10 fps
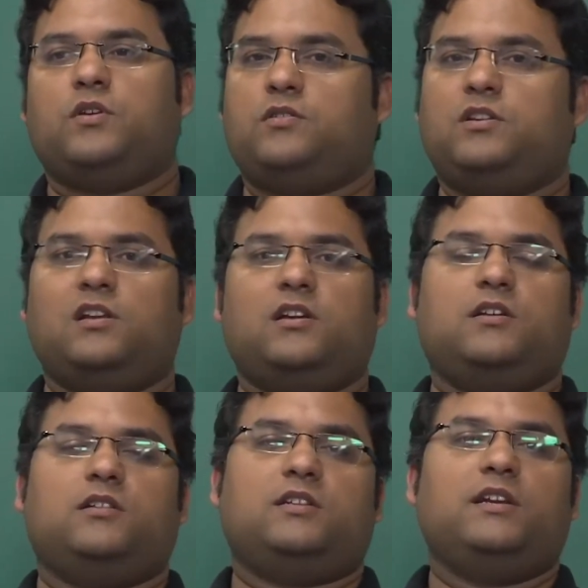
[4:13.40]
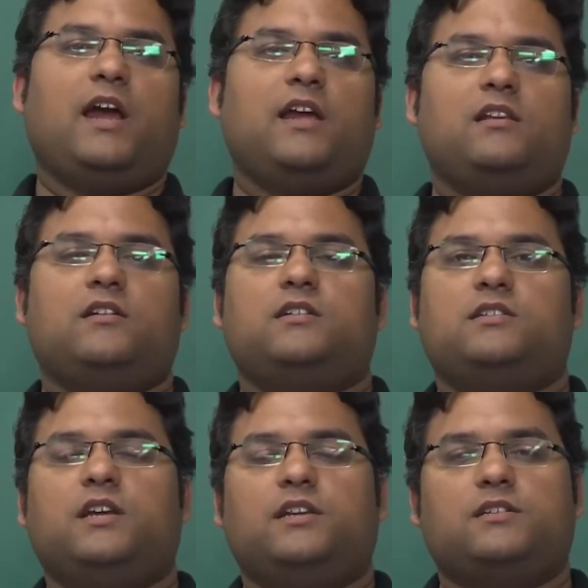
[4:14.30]
till the senile
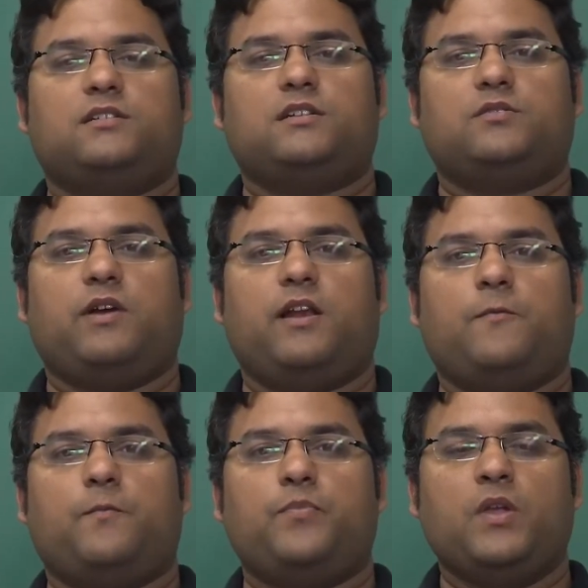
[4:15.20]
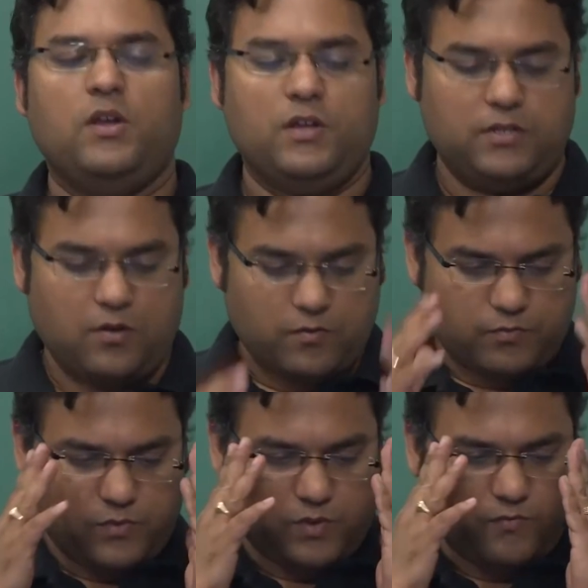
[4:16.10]
stages as well. So,
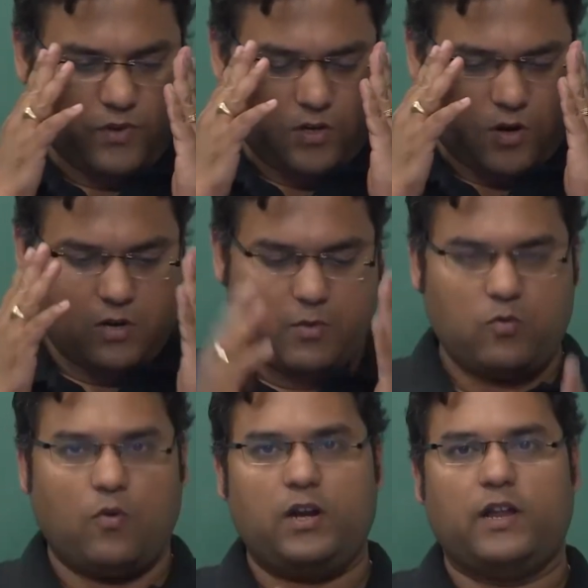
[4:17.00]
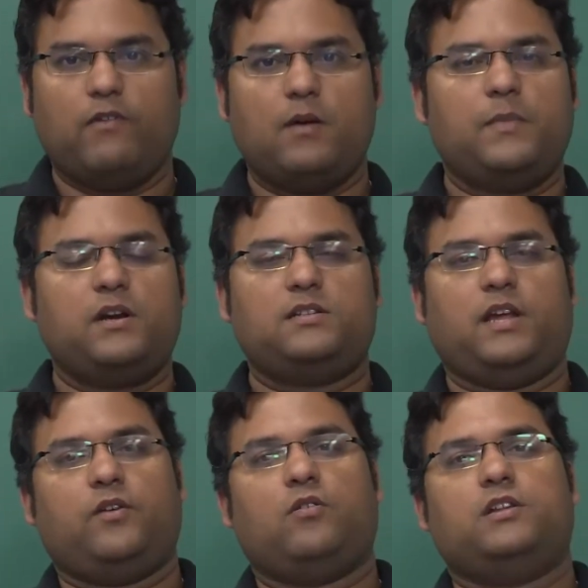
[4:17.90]
we talked about what developmental
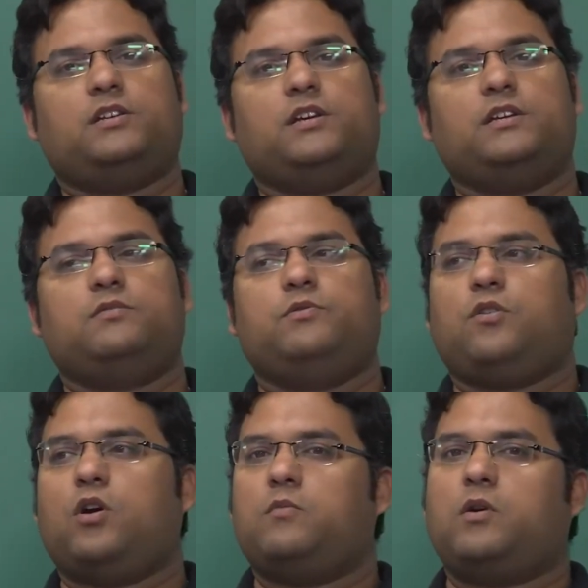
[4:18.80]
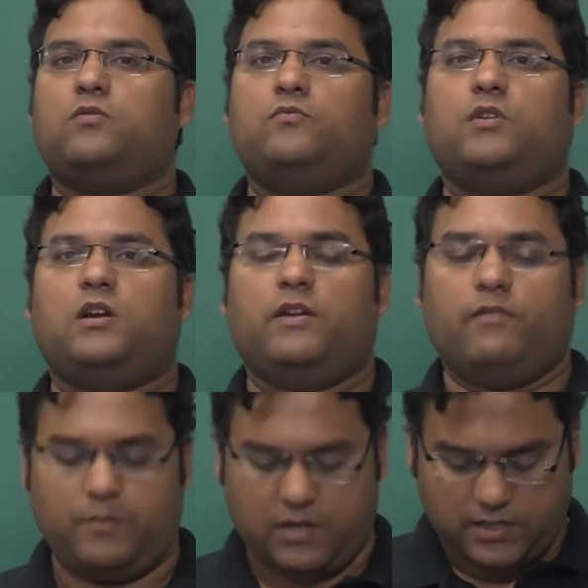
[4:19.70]
psychology is, we talked about
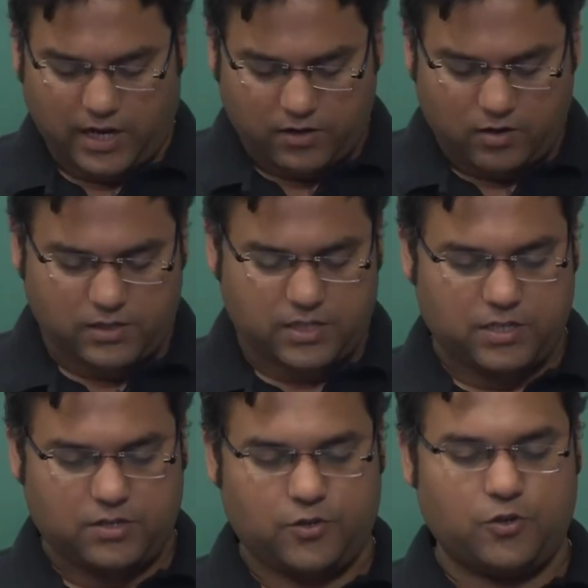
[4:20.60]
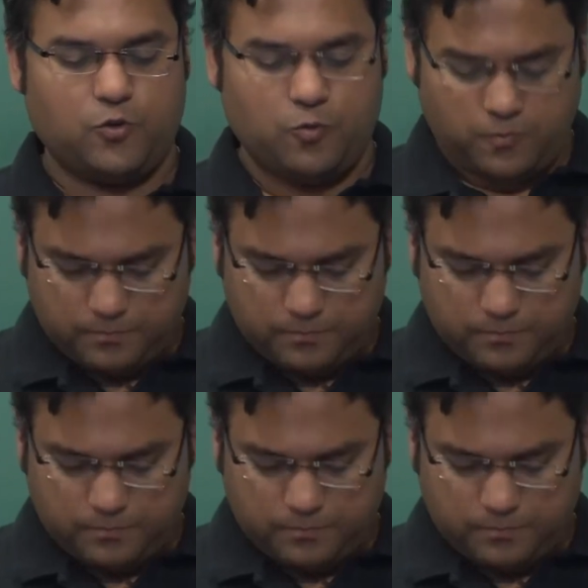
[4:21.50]
developmental psychologists do,